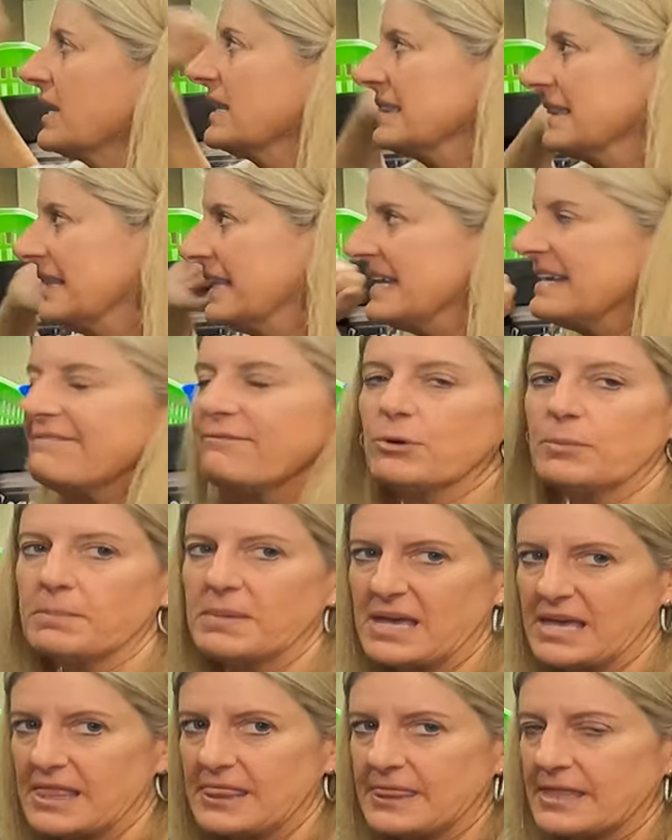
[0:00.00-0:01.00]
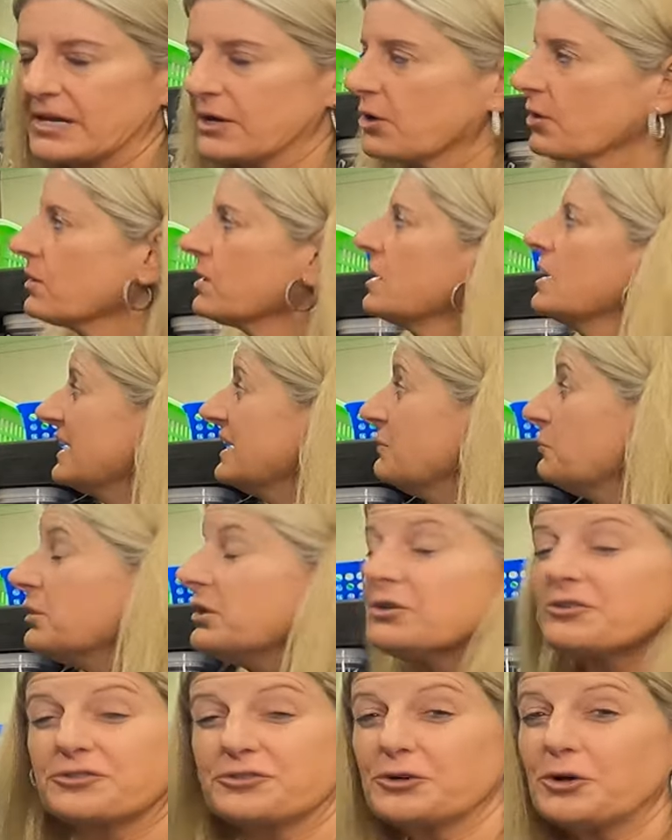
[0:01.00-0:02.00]
and leave them in there. It
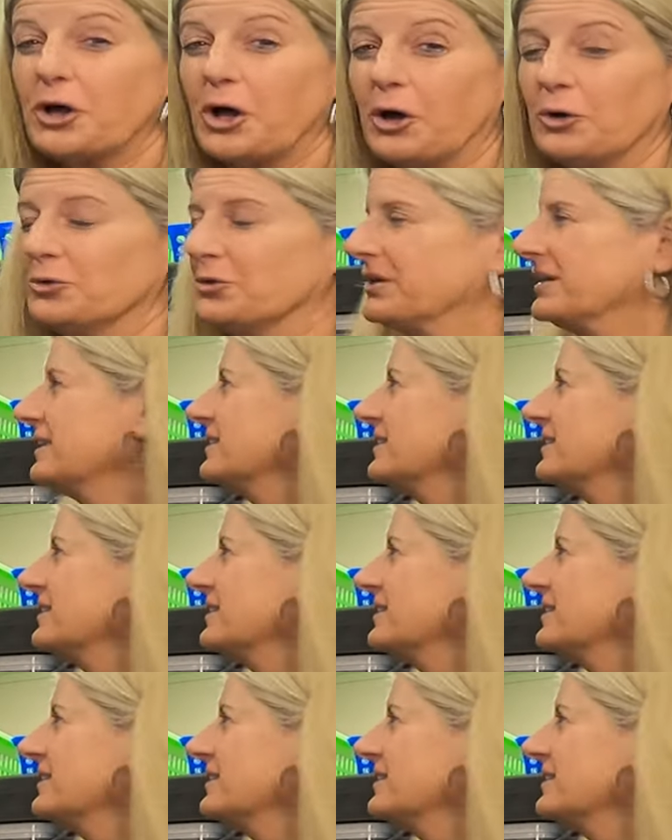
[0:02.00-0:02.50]
will still hold